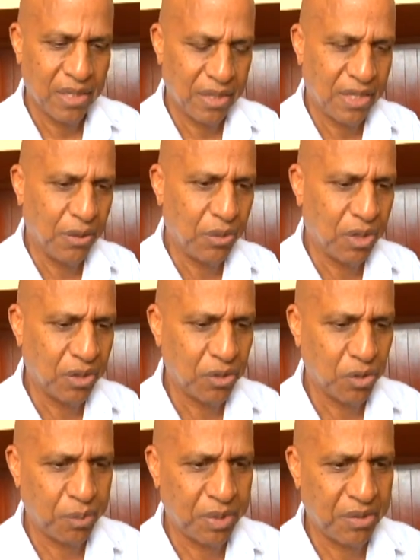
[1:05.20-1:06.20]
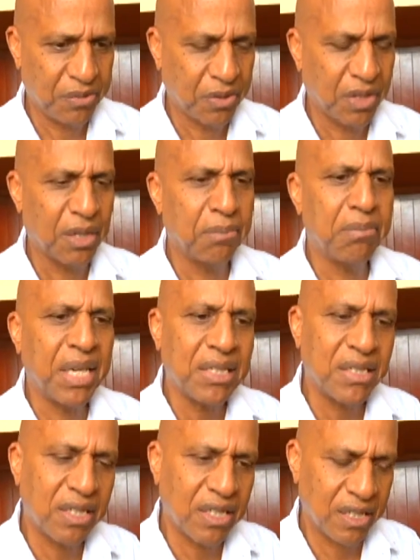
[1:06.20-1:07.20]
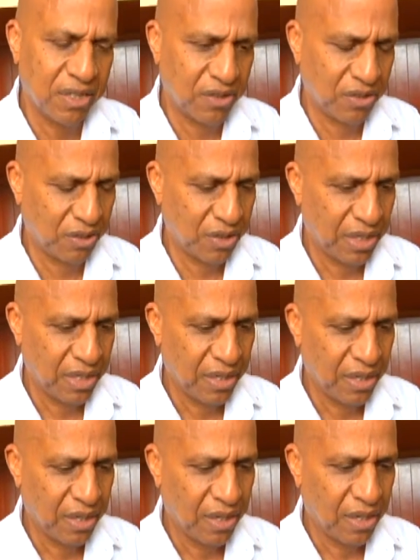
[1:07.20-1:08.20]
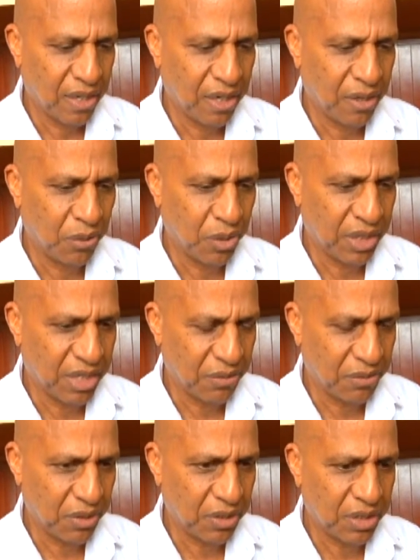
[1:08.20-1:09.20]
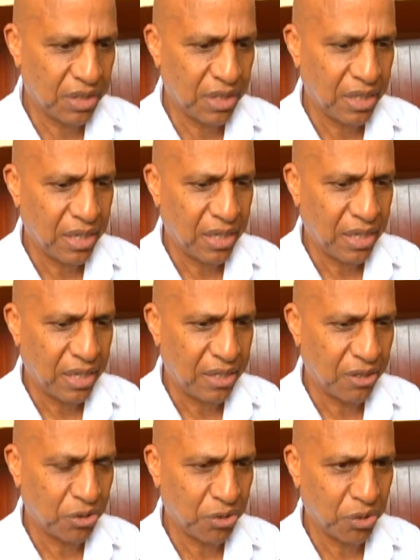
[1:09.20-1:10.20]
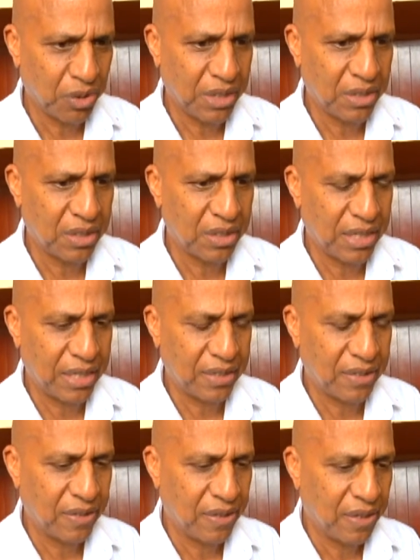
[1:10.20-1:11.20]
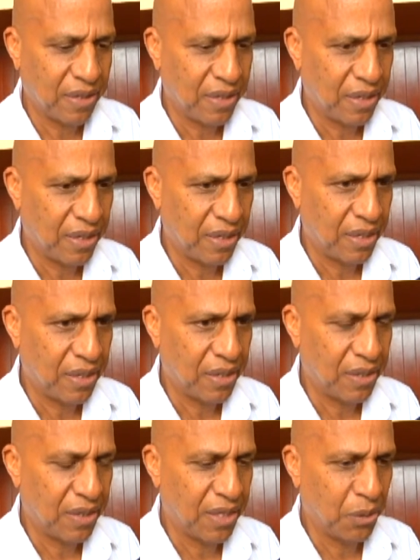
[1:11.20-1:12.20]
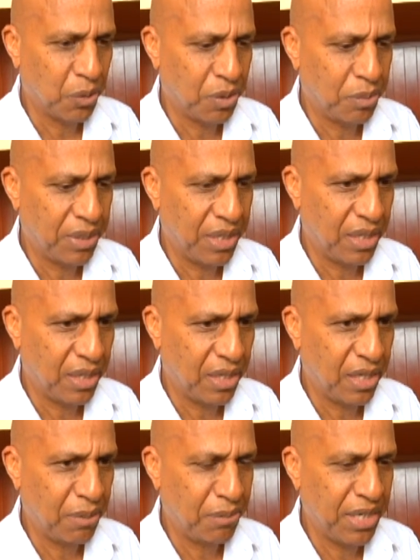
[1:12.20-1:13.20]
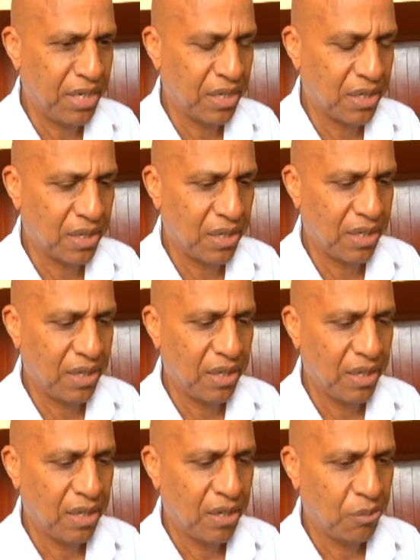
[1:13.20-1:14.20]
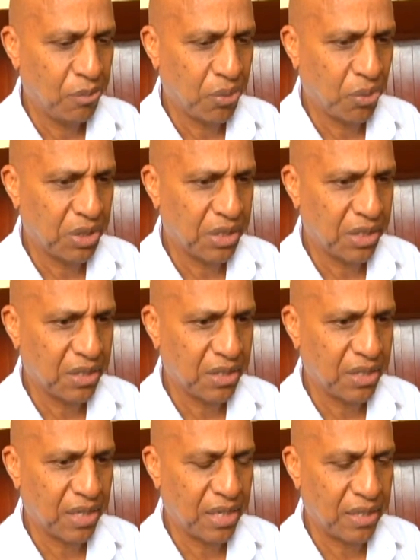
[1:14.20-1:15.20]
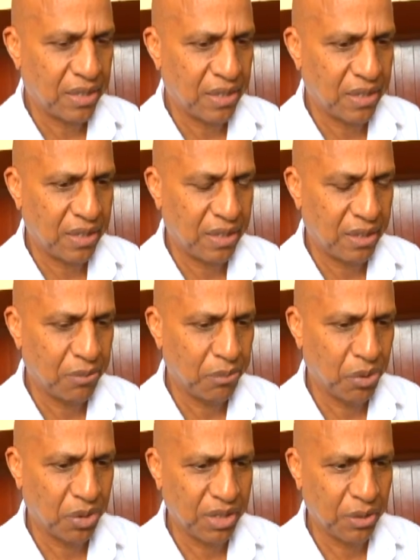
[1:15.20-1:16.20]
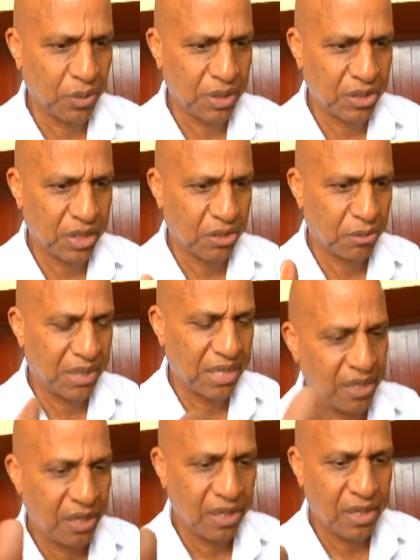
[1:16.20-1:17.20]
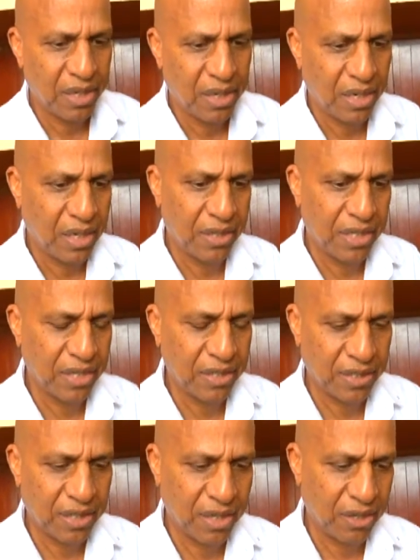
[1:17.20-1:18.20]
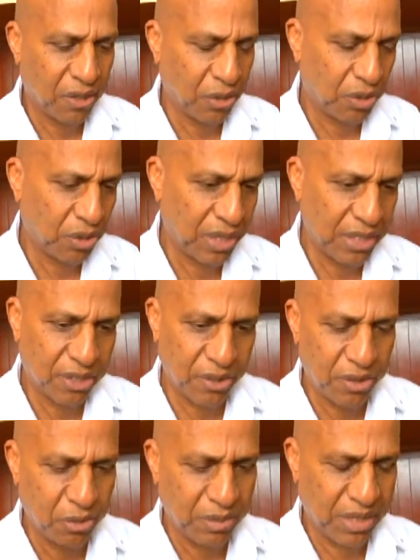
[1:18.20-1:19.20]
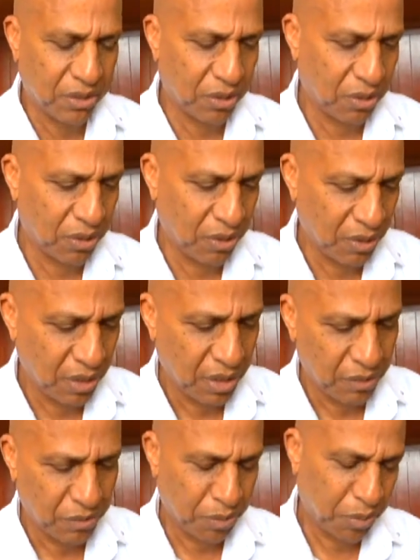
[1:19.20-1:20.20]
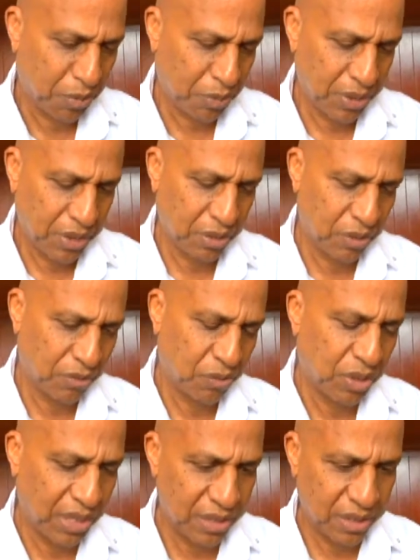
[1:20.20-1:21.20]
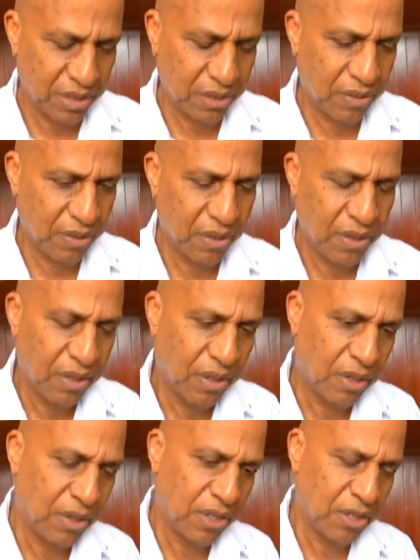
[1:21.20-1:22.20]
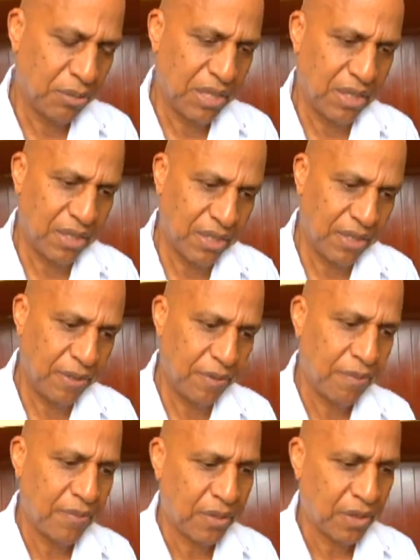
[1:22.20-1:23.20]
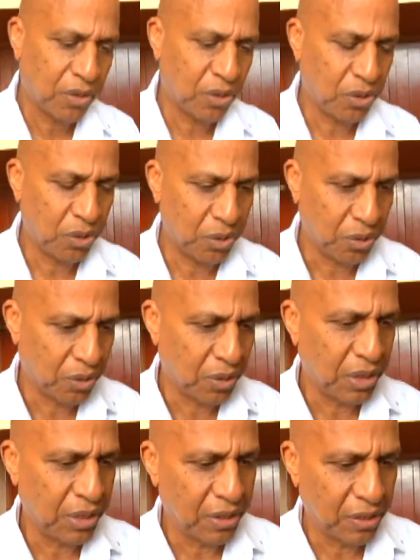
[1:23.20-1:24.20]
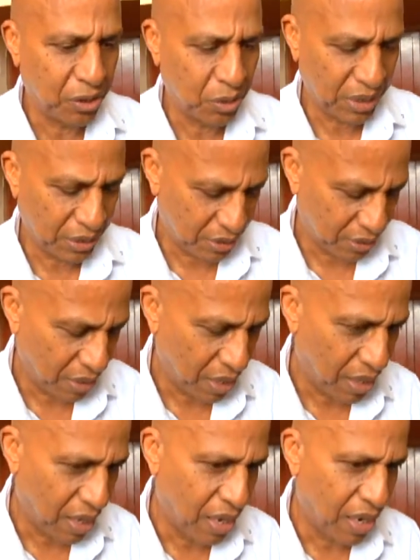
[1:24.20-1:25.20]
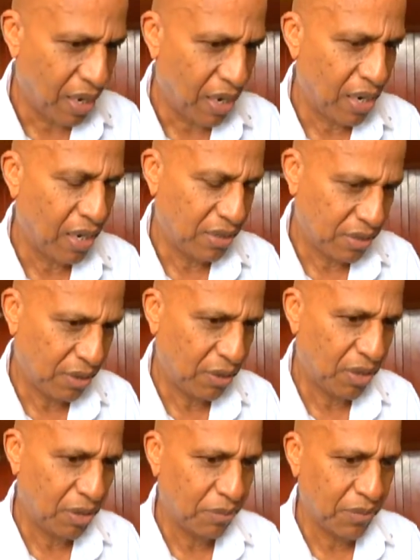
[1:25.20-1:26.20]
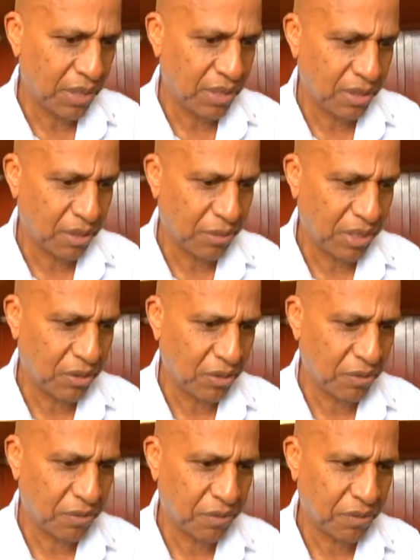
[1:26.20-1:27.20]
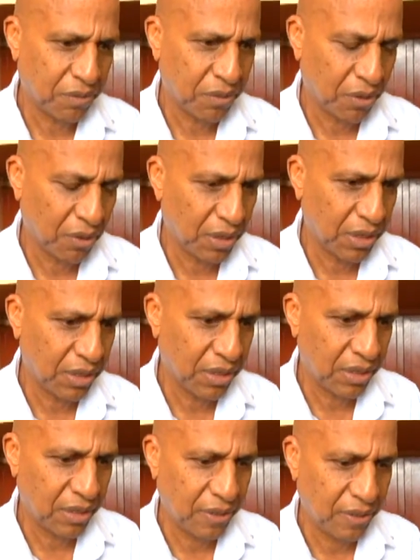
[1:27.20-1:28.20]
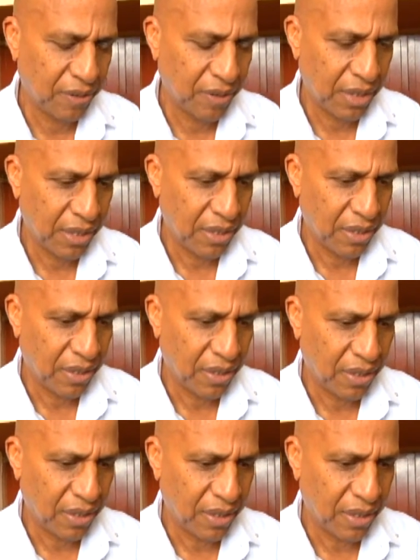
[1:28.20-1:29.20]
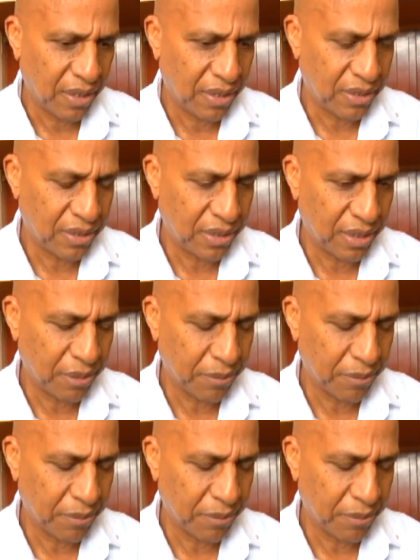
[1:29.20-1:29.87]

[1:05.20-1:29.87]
that they would also pay for. The Mexicans would give us an assurance that they would be immediately processed at the border with Chetumal and then allowed to enter into Mexico for purposes of transit, ultimately to the U.S. I said to him that as a matter of courtesy and